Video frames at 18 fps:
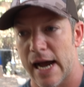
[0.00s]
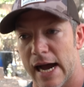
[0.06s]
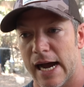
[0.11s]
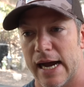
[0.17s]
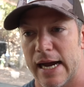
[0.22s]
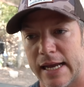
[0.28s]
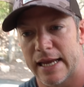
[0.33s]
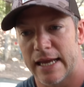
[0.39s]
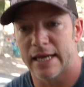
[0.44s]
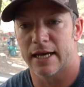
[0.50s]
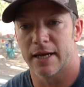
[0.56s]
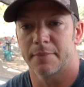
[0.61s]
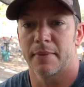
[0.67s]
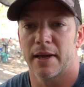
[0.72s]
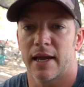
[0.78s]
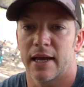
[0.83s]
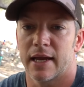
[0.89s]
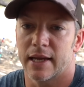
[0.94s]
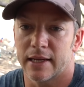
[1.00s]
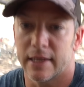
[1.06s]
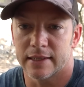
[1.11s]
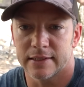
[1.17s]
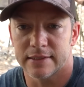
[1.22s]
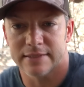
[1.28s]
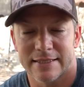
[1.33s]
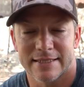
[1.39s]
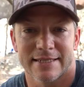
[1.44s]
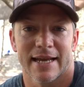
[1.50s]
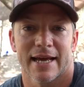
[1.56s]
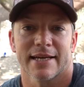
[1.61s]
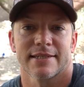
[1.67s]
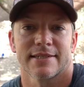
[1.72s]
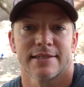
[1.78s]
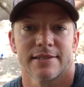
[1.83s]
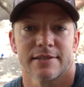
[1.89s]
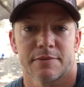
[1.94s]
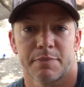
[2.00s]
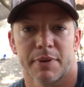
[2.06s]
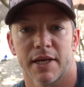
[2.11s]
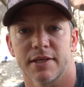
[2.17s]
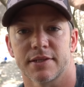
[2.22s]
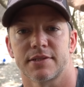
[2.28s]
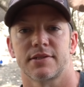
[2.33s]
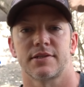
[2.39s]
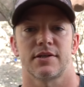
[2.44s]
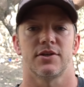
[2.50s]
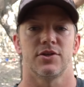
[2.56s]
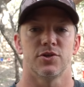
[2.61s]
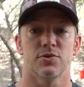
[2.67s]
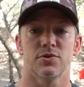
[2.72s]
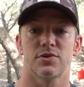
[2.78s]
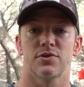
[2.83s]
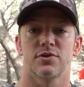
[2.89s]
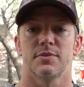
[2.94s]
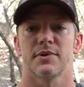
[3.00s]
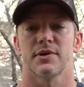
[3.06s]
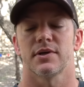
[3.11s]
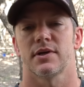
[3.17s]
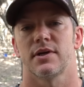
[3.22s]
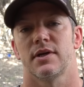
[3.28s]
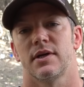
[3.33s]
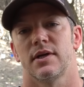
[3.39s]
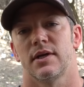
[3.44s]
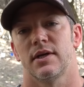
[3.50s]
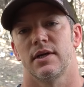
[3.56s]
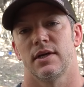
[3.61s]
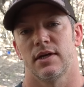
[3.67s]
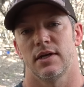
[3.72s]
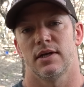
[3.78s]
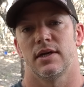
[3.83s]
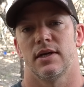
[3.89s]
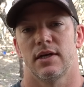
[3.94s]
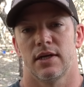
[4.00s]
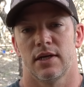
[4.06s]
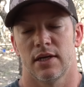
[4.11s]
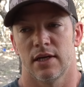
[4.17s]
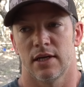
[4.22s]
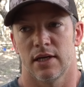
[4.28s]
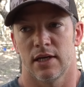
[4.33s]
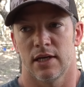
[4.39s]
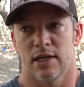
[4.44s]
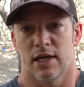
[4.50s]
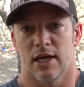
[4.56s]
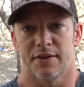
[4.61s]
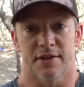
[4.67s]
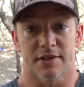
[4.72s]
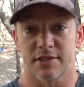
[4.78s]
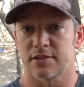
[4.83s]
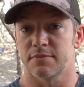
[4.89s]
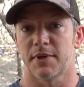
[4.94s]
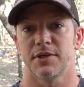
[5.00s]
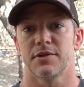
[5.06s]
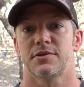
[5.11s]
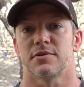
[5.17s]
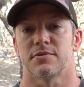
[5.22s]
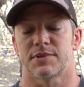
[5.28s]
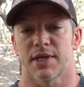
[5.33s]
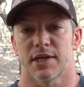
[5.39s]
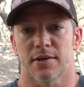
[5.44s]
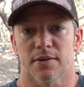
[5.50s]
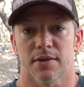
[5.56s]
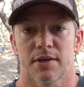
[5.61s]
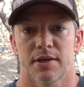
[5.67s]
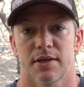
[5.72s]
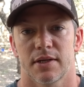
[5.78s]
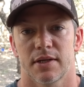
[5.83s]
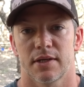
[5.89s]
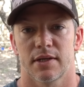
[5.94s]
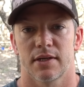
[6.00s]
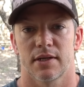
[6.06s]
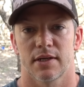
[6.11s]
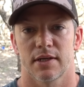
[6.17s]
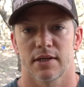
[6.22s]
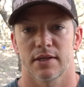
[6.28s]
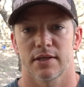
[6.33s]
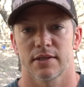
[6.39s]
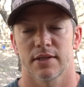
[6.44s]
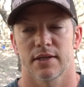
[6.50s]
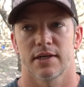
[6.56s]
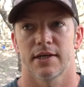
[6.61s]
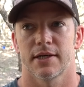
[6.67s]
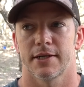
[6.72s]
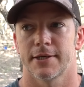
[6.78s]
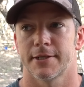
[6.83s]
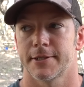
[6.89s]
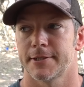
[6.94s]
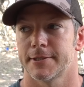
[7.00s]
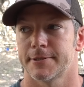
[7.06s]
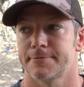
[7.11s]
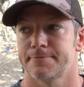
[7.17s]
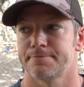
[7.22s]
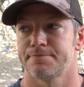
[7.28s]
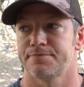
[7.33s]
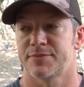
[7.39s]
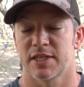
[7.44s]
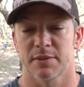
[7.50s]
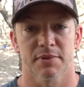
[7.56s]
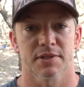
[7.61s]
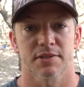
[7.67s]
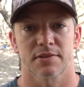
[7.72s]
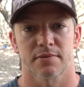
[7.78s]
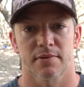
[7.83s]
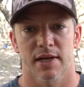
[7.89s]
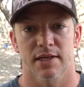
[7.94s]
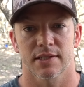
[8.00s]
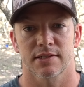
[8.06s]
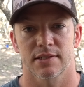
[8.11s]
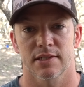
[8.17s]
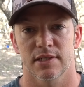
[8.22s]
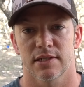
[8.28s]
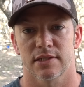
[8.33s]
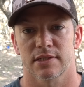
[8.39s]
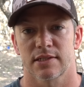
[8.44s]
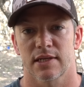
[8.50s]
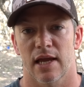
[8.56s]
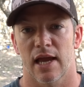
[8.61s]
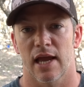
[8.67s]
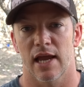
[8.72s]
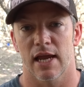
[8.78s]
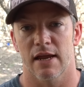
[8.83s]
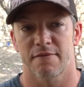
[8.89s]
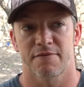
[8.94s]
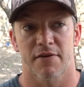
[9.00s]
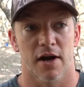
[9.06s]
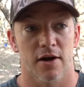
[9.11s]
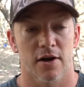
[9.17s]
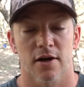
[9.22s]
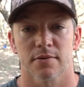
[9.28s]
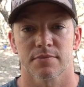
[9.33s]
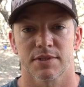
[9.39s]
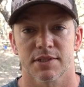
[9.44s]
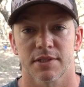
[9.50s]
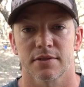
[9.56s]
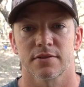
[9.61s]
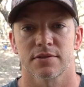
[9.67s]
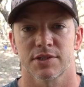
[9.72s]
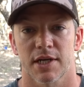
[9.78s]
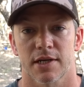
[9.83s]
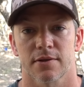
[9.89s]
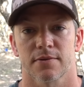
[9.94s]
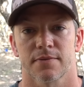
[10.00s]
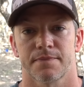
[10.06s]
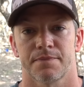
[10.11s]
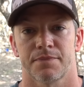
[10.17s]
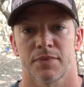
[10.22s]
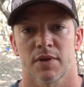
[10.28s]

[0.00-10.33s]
I am a Texas-based YouTuber, and this is my YouTube channel. Um, Demolition Ranch is a firearm centered channel.